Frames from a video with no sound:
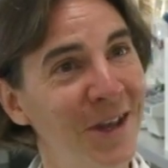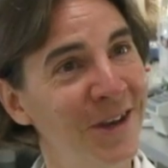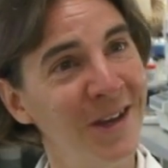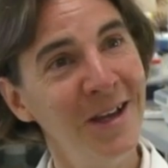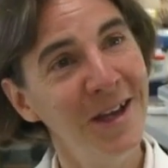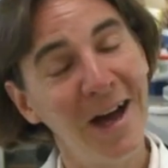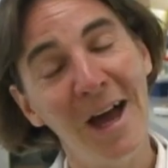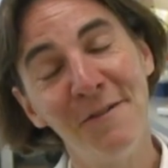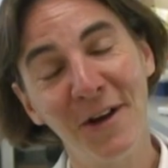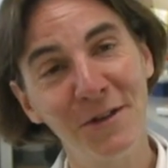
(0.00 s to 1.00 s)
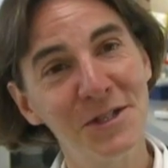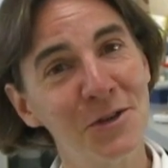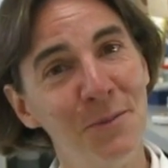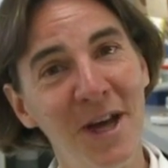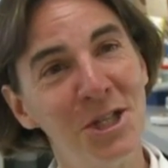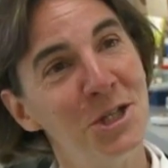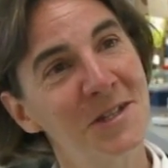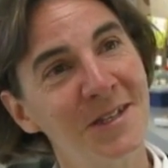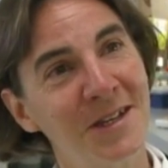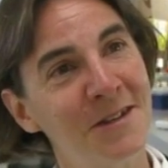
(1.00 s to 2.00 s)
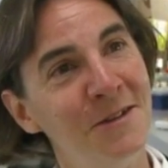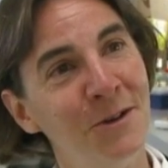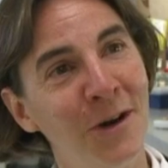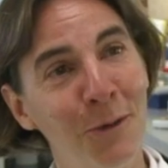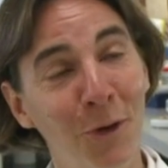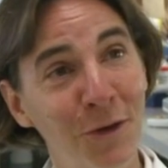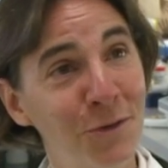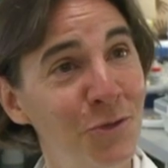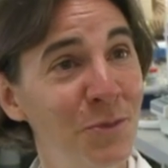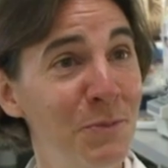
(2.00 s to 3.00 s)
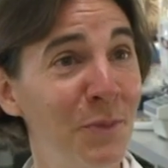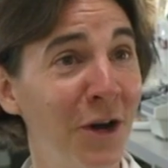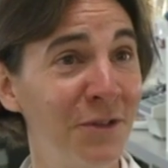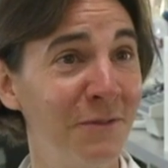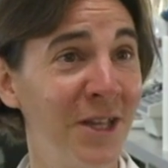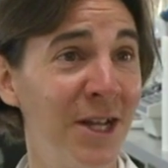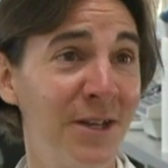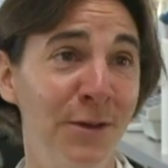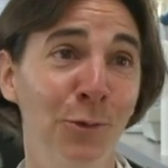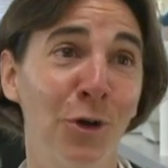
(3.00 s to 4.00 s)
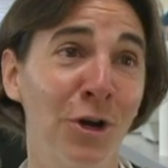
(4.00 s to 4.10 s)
And I found it so magic that, you know, I wanted to be part of that and